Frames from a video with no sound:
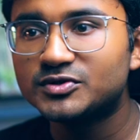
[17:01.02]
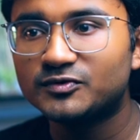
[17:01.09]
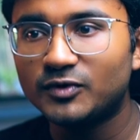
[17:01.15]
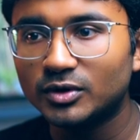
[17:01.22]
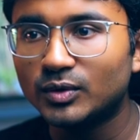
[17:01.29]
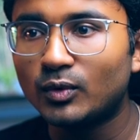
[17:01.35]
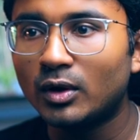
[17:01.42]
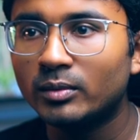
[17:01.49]
used
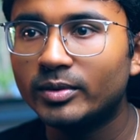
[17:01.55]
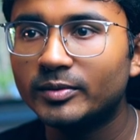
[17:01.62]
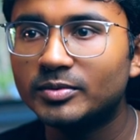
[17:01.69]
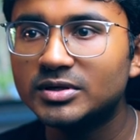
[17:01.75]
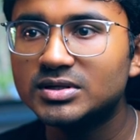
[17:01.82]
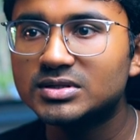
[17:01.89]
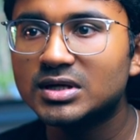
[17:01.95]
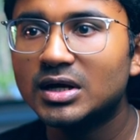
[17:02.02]
for the
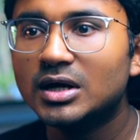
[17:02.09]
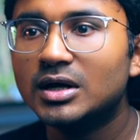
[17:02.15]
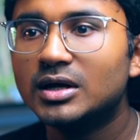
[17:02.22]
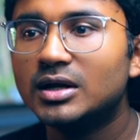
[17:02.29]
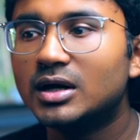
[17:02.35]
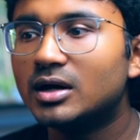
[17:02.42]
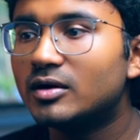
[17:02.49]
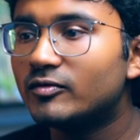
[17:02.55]
wallpapers
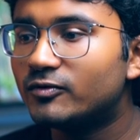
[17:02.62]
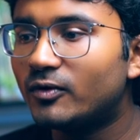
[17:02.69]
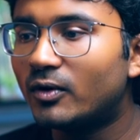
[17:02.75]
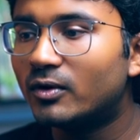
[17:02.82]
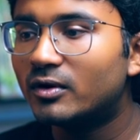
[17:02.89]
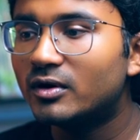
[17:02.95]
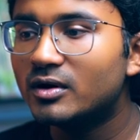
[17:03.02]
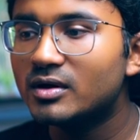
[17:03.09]
uh,
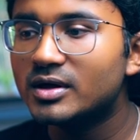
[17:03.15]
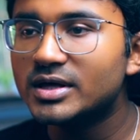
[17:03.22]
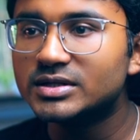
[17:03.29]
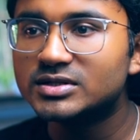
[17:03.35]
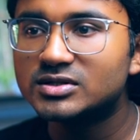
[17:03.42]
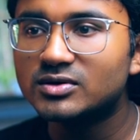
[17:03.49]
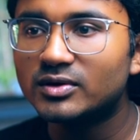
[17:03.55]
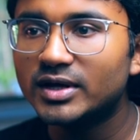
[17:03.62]
for
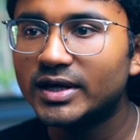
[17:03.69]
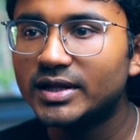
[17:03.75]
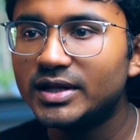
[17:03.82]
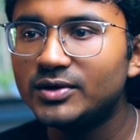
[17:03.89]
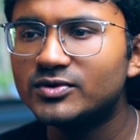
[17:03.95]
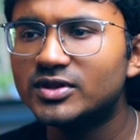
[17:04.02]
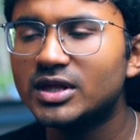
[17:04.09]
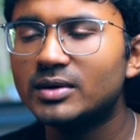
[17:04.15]

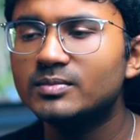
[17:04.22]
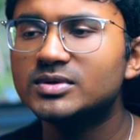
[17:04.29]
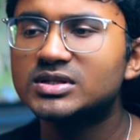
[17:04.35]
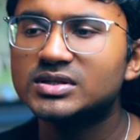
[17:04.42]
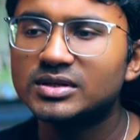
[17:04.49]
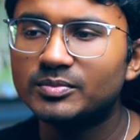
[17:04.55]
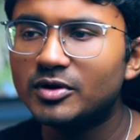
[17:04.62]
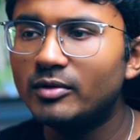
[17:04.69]
installing new
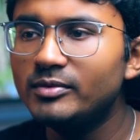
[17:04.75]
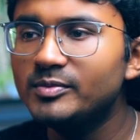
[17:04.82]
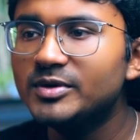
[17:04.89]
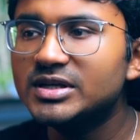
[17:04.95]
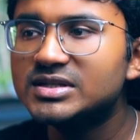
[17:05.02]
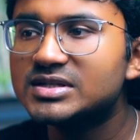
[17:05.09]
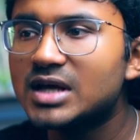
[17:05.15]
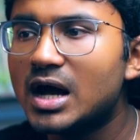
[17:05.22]
themes. The
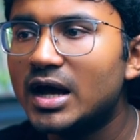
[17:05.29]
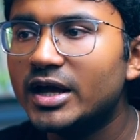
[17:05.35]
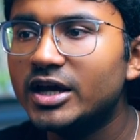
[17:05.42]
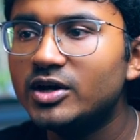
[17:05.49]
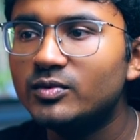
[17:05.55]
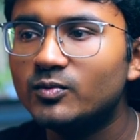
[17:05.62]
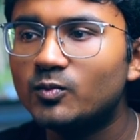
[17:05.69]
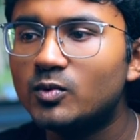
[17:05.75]
problem is
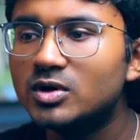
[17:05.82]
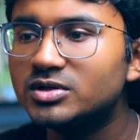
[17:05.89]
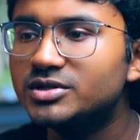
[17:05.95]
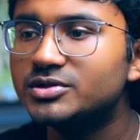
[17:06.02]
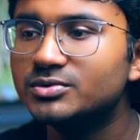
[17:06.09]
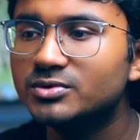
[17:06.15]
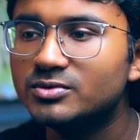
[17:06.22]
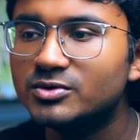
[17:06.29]
I
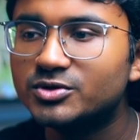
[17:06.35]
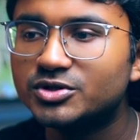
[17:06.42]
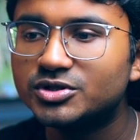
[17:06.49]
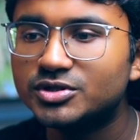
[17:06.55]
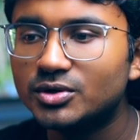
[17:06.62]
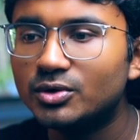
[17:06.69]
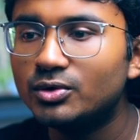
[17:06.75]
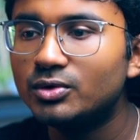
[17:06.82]
want to
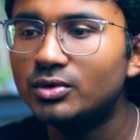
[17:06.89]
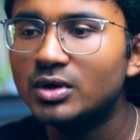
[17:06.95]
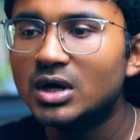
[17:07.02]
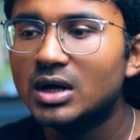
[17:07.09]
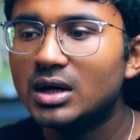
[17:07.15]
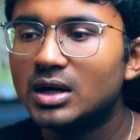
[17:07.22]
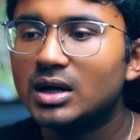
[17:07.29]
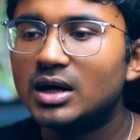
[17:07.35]
show
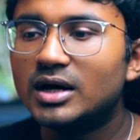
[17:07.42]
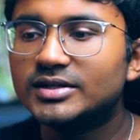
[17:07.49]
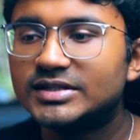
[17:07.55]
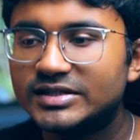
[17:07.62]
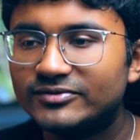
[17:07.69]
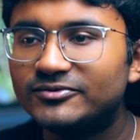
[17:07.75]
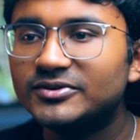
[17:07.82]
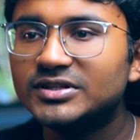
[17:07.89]
a
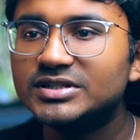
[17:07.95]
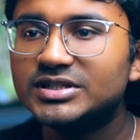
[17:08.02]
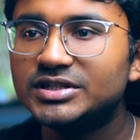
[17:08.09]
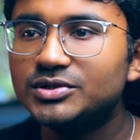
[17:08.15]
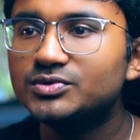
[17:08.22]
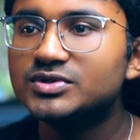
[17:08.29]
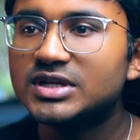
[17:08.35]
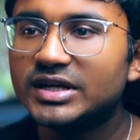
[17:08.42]

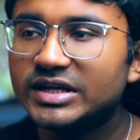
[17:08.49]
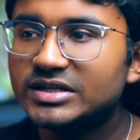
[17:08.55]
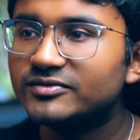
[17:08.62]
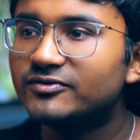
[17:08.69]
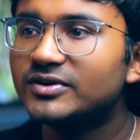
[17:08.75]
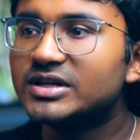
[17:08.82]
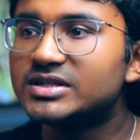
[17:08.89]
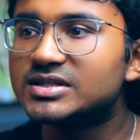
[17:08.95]
different user
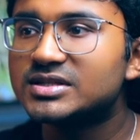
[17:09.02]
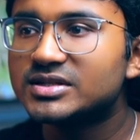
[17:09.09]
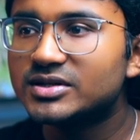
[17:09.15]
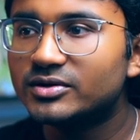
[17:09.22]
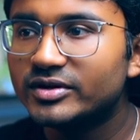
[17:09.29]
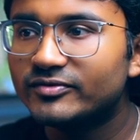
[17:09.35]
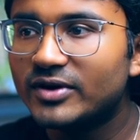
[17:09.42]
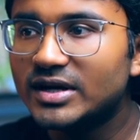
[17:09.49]
interface.
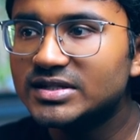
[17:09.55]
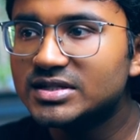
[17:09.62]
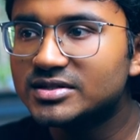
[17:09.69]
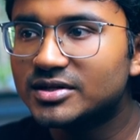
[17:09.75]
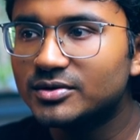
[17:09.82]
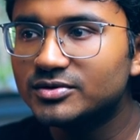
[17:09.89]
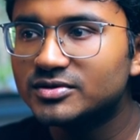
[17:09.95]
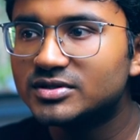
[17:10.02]
So if I
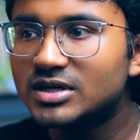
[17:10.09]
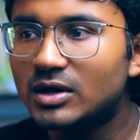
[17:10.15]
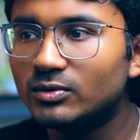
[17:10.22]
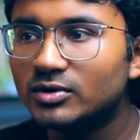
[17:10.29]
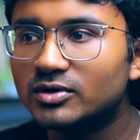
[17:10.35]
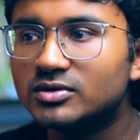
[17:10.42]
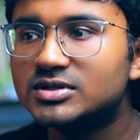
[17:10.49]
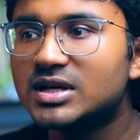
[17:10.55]
just go to
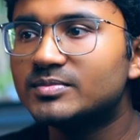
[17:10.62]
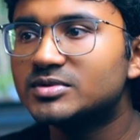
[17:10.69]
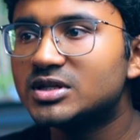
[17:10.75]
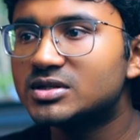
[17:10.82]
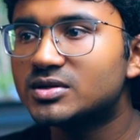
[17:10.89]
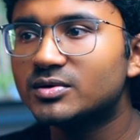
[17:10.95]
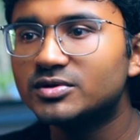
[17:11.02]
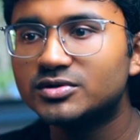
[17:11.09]
downloads, I'm
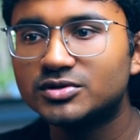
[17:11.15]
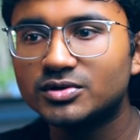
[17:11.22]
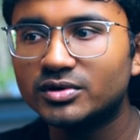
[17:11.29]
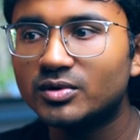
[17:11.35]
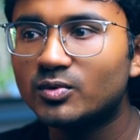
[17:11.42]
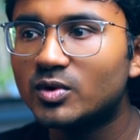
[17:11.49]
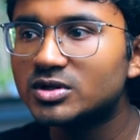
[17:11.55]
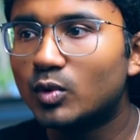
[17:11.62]
just going to
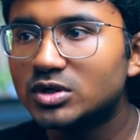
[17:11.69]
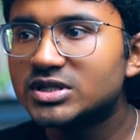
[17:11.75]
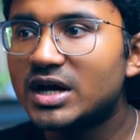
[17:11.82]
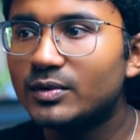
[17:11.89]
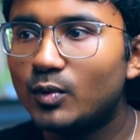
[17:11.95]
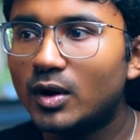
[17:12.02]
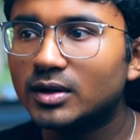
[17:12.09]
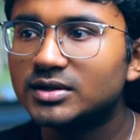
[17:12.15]
show you
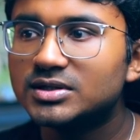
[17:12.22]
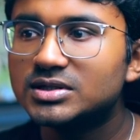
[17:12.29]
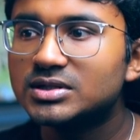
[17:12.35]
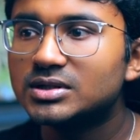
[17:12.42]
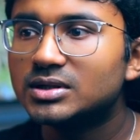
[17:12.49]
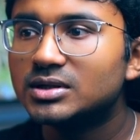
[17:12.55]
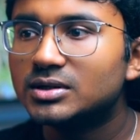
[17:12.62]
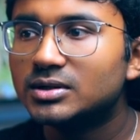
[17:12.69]
what I
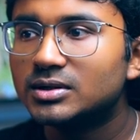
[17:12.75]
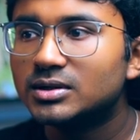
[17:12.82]
want.